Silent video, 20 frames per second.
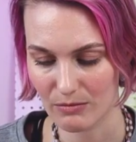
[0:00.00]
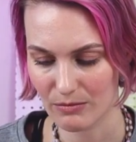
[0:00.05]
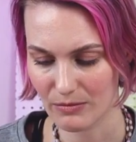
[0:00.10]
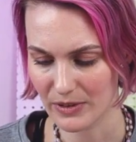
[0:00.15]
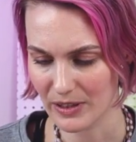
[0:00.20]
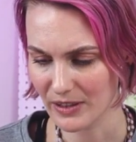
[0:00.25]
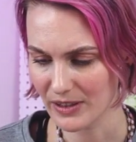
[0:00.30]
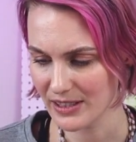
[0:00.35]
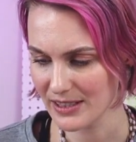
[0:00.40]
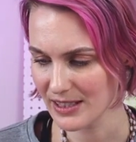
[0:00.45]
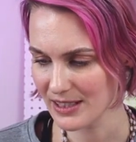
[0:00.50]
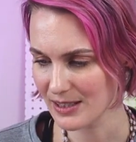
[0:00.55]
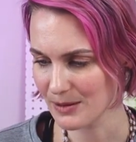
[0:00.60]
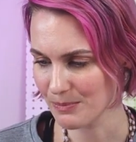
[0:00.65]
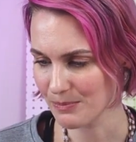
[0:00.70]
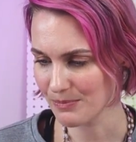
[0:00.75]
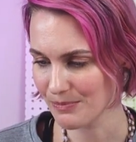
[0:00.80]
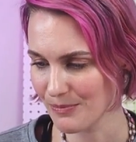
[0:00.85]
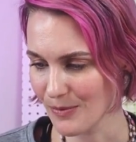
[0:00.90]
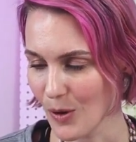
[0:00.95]
There is this.
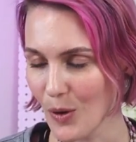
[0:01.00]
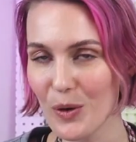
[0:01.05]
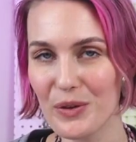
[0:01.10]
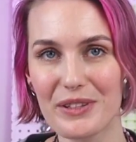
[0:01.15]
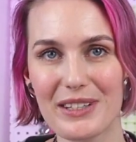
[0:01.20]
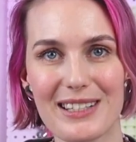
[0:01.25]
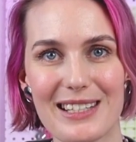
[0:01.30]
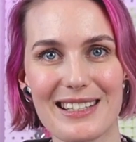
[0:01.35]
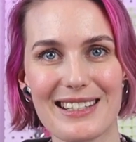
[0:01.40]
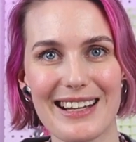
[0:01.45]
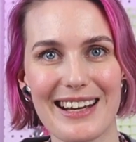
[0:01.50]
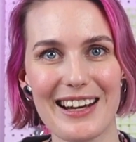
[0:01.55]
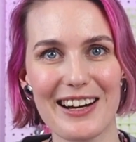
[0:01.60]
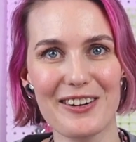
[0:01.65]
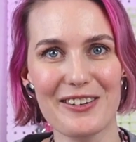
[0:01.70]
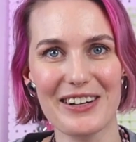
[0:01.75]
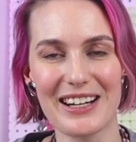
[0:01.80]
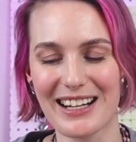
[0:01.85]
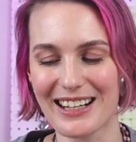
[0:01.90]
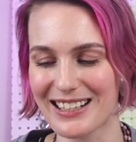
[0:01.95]
Oh, this is
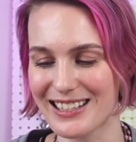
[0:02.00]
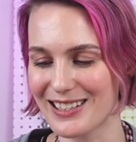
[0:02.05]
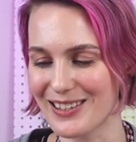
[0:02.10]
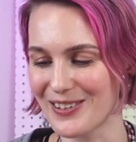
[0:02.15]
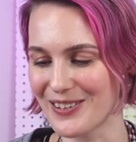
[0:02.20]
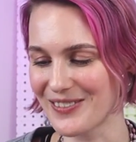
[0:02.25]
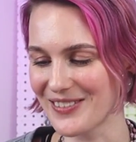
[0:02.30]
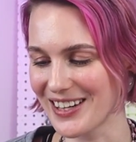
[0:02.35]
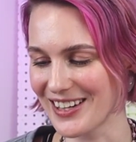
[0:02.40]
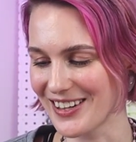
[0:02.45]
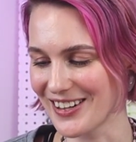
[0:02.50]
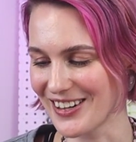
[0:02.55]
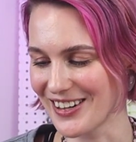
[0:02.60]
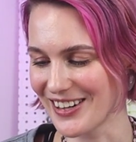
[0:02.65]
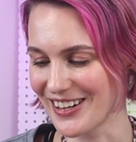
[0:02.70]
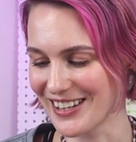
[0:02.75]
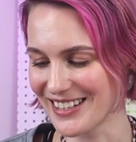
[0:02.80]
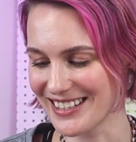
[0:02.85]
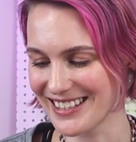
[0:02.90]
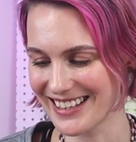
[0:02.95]
earrings. Oh my
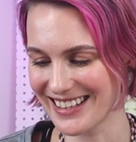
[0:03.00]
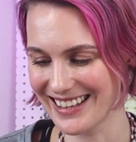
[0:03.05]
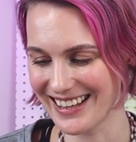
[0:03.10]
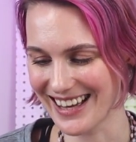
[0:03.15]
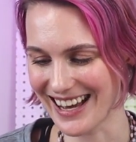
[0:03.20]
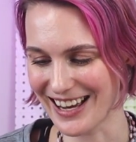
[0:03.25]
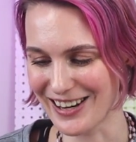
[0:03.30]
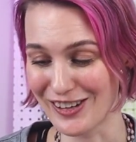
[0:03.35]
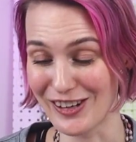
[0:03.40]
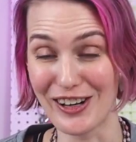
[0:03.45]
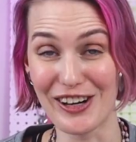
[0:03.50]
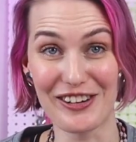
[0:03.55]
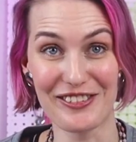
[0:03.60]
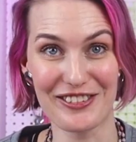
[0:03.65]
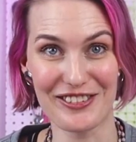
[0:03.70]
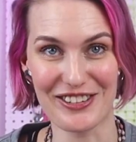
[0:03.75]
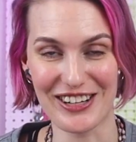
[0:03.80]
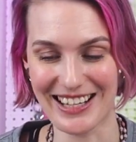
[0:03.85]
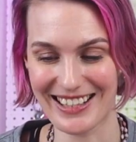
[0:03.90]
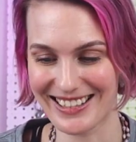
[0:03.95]
god. I
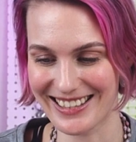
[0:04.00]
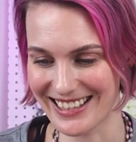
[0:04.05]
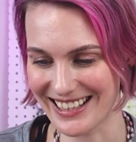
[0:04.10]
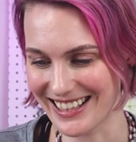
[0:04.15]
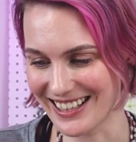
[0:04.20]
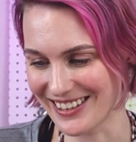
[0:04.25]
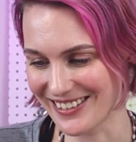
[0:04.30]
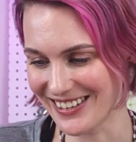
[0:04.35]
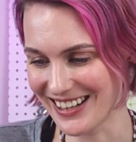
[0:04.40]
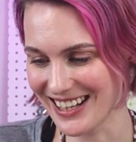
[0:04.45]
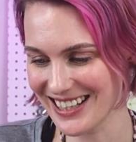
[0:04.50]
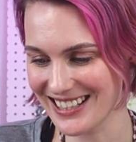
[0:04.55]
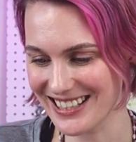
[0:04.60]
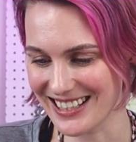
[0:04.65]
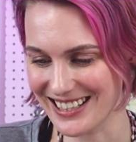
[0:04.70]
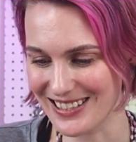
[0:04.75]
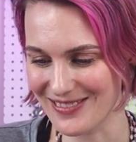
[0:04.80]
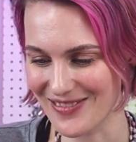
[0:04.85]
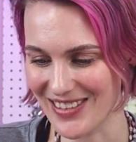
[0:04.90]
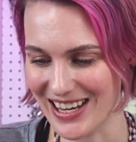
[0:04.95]
love crazy earrings,
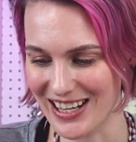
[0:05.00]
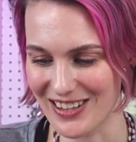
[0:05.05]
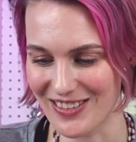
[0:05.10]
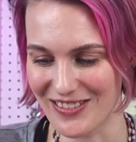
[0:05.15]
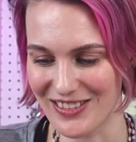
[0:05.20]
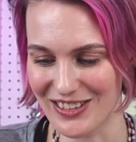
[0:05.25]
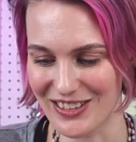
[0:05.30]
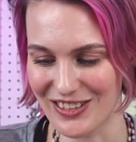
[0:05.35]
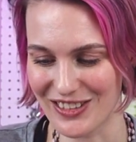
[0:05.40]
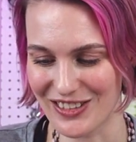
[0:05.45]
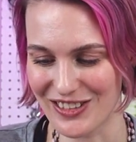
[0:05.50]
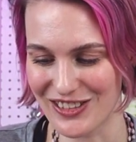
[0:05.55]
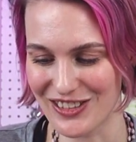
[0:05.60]
as many of you